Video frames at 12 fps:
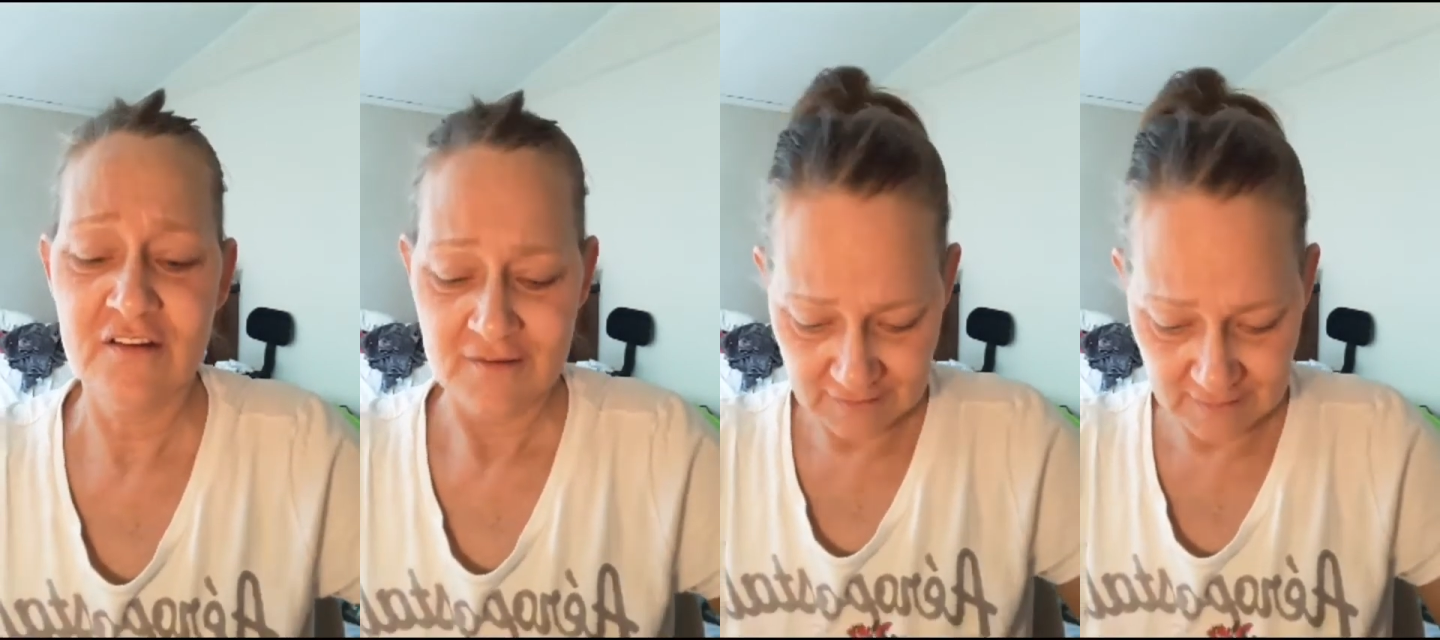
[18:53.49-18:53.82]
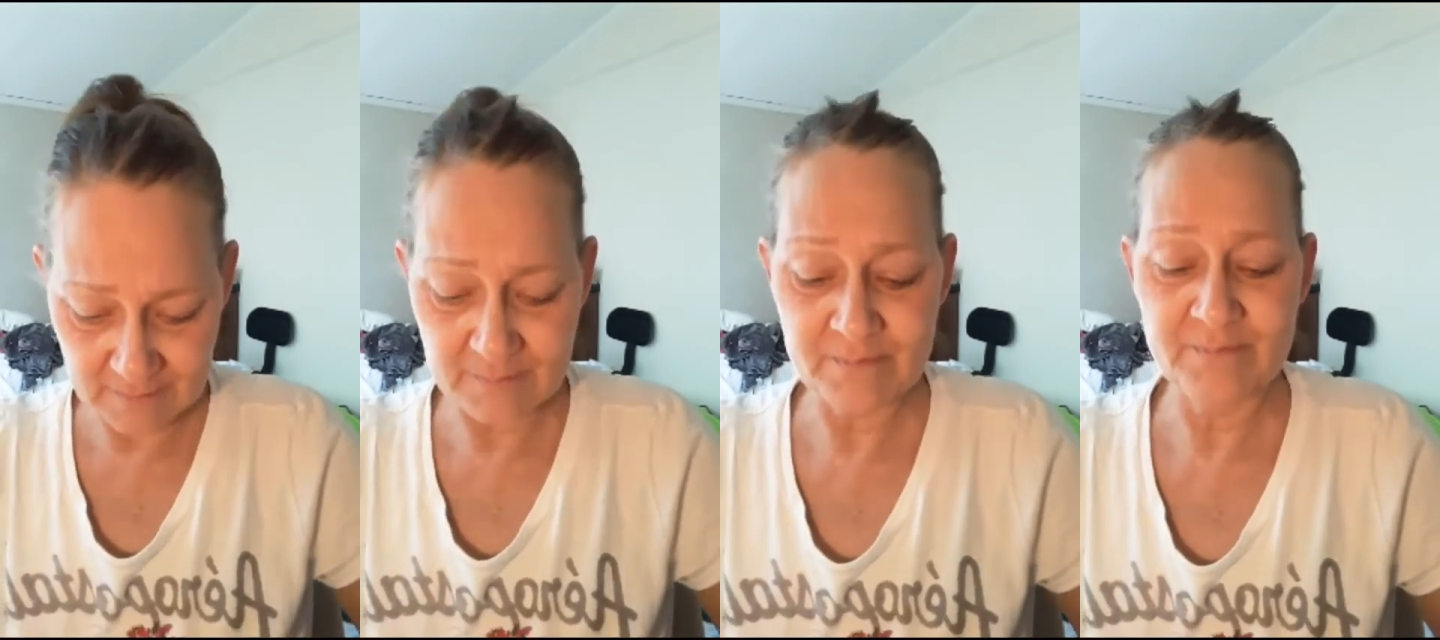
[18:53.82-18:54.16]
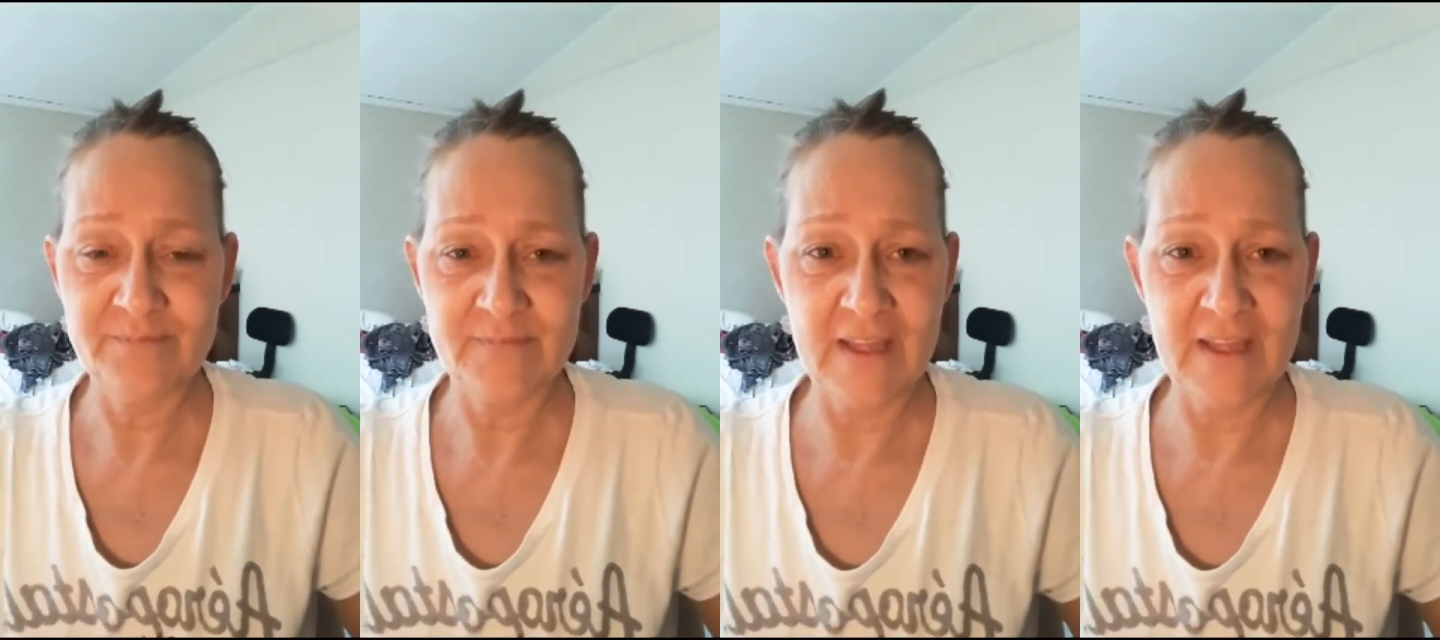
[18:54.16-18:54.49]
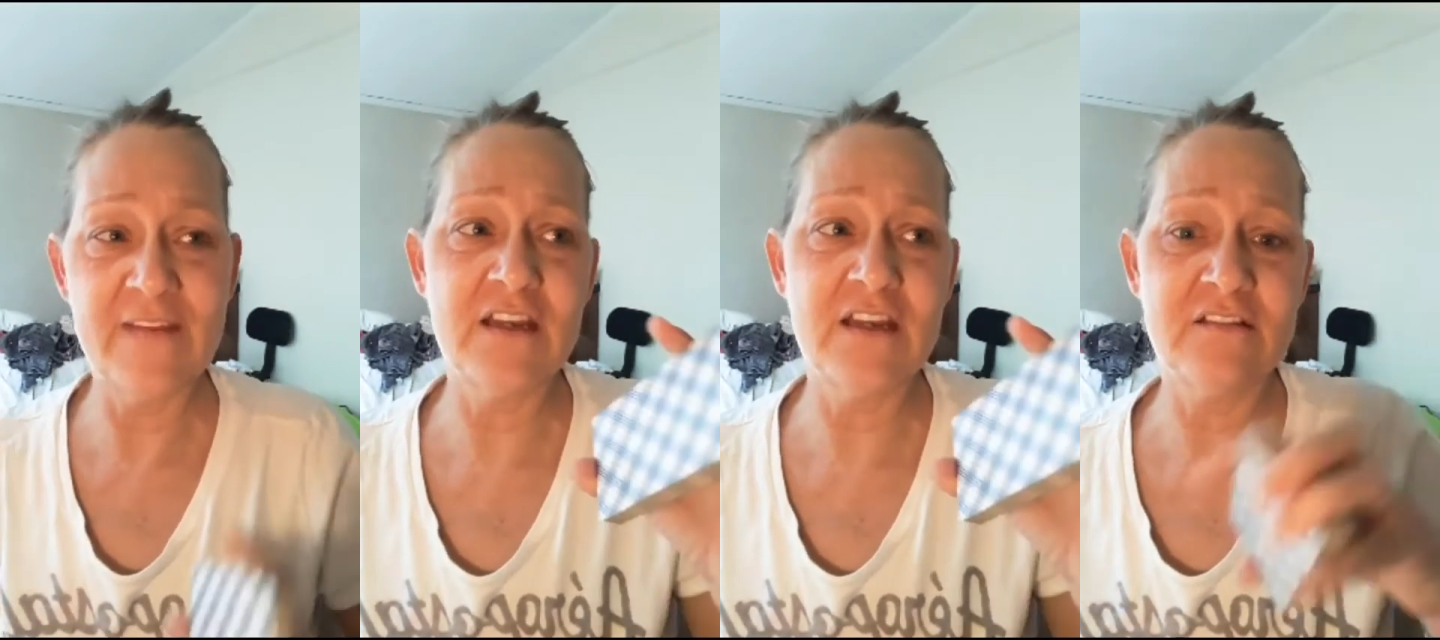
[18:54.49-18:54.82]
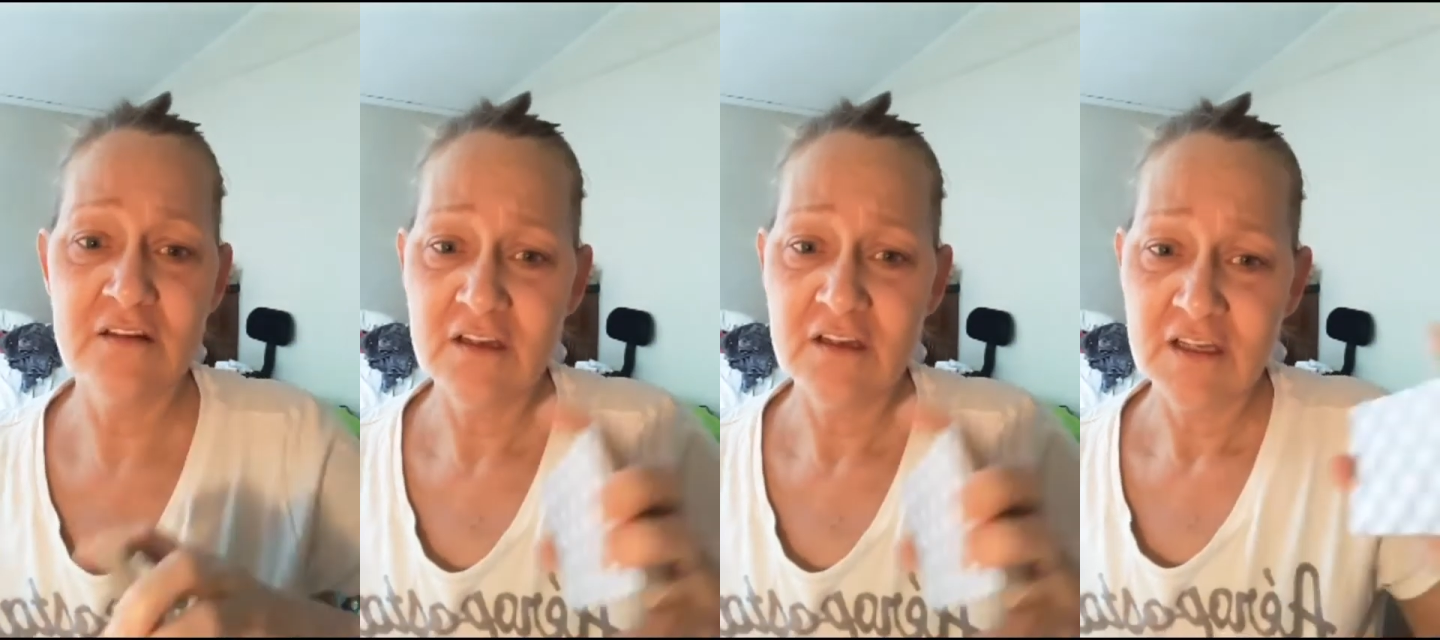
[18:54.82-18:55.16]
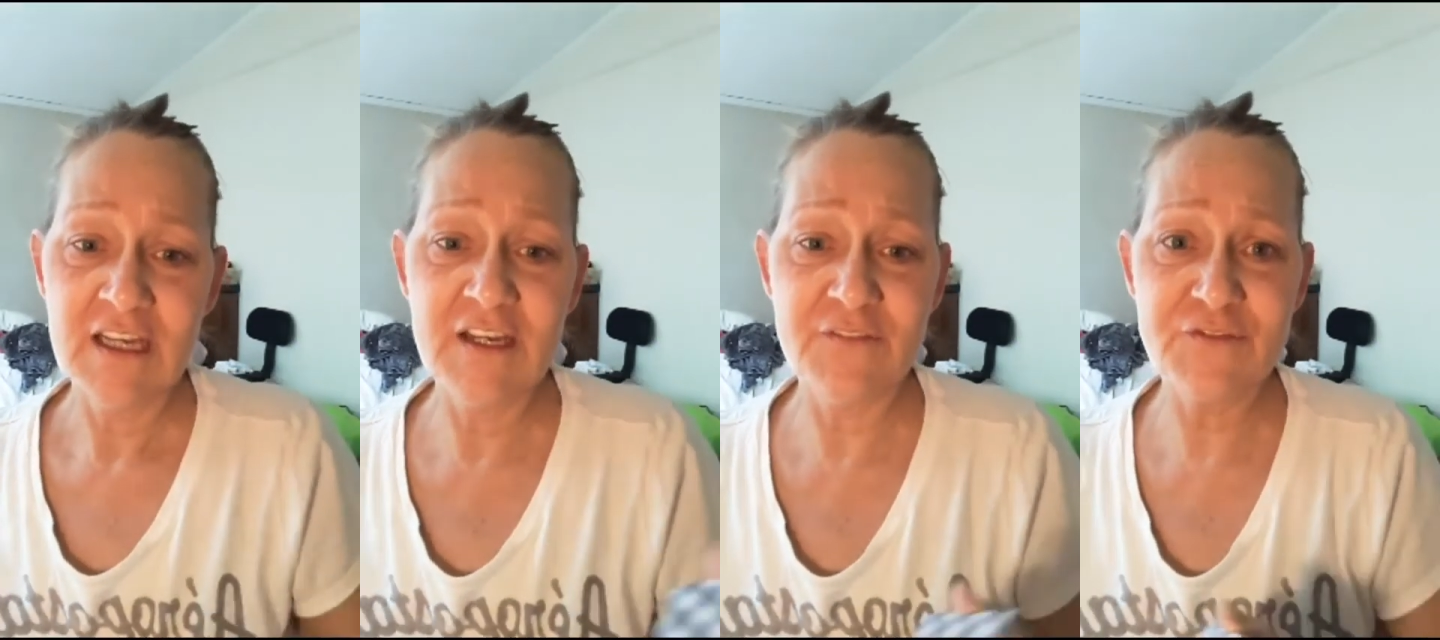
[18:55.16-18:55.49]
Yep. And then
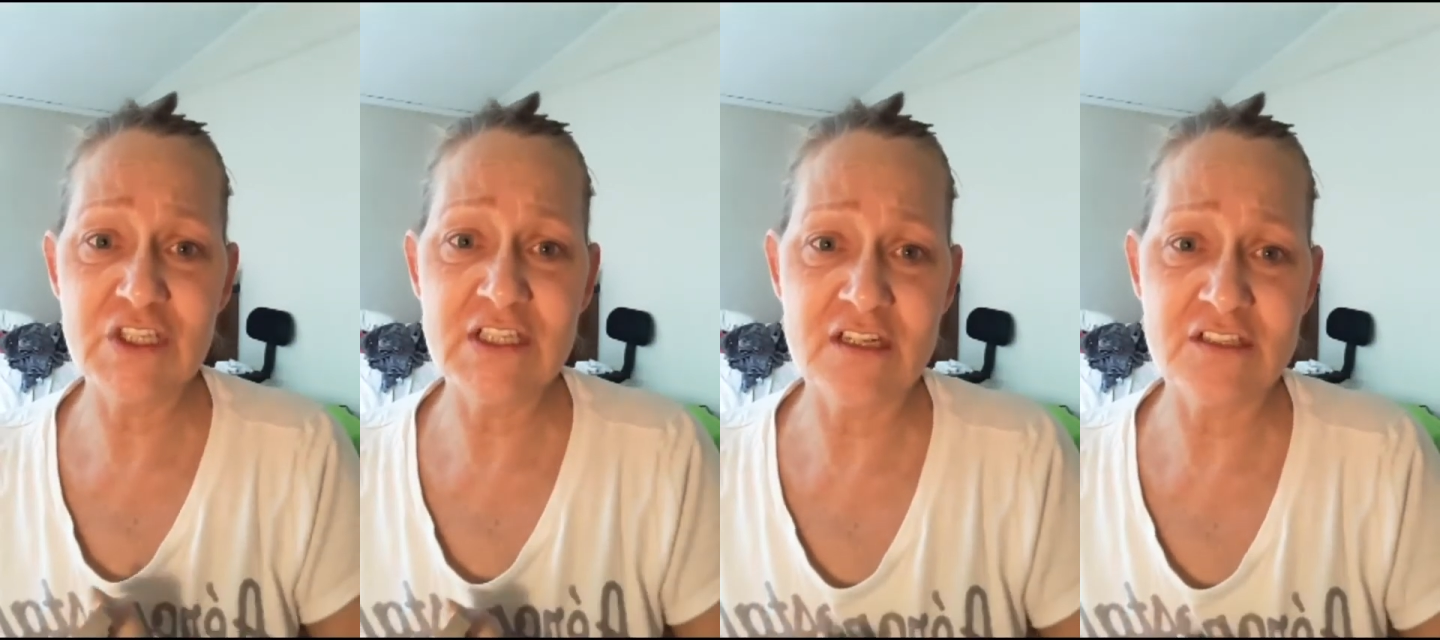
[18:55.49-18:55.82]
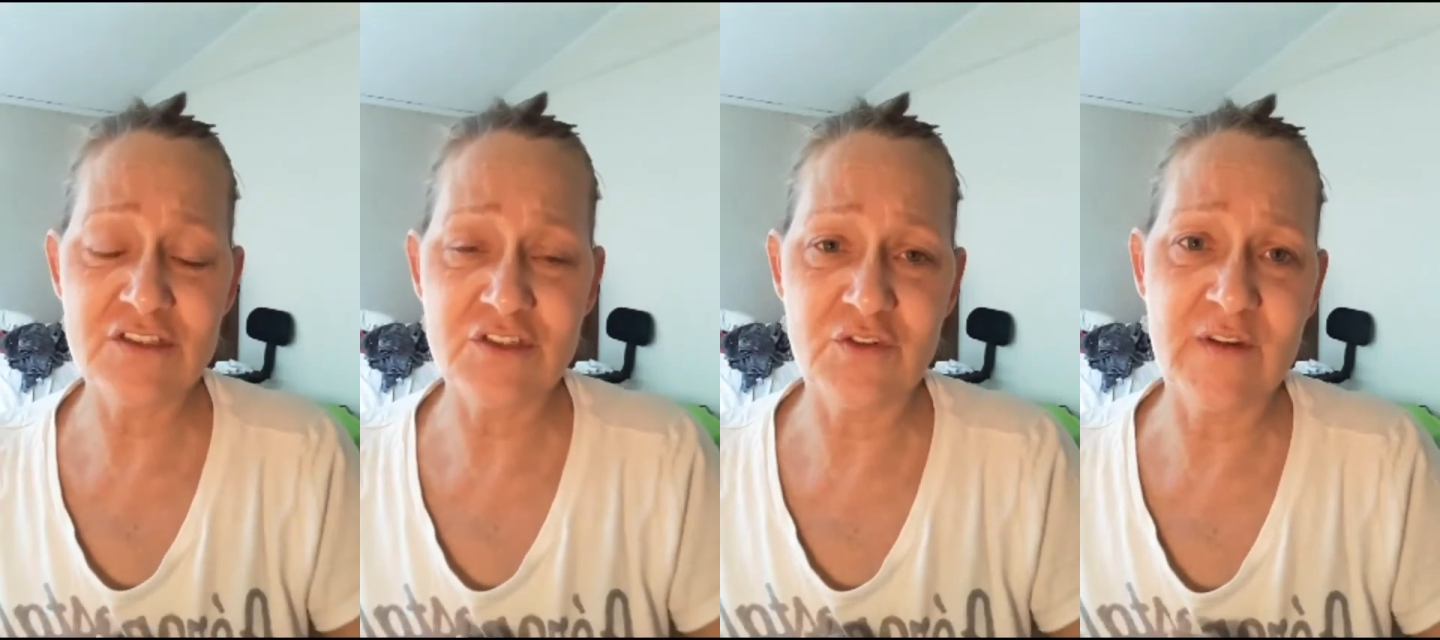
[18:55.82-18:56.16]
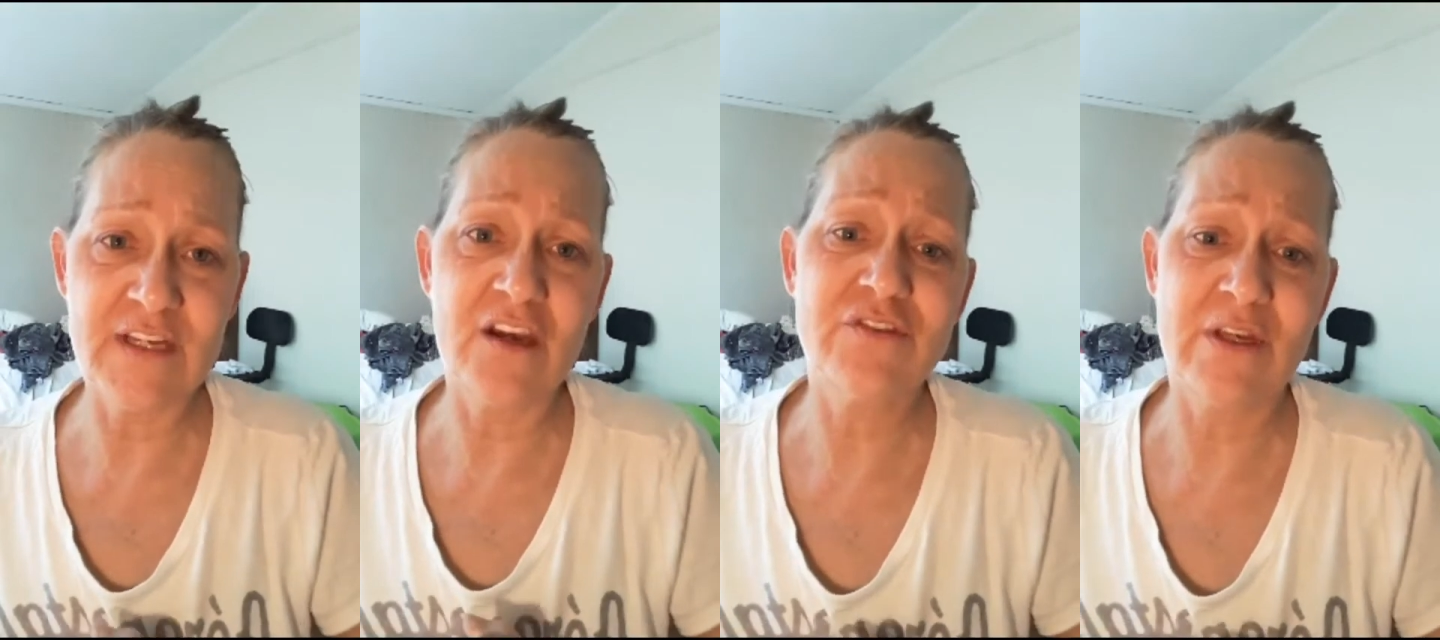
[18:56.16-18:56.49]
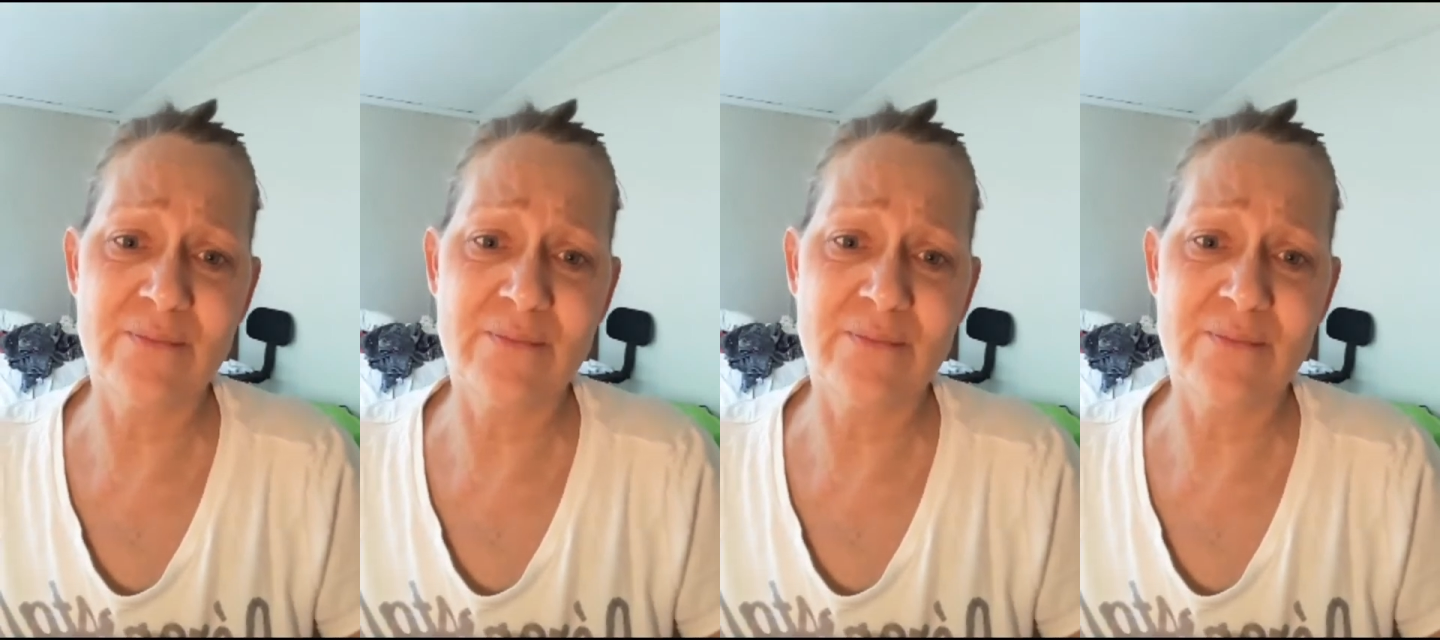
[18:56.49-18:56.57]
if she does do videos,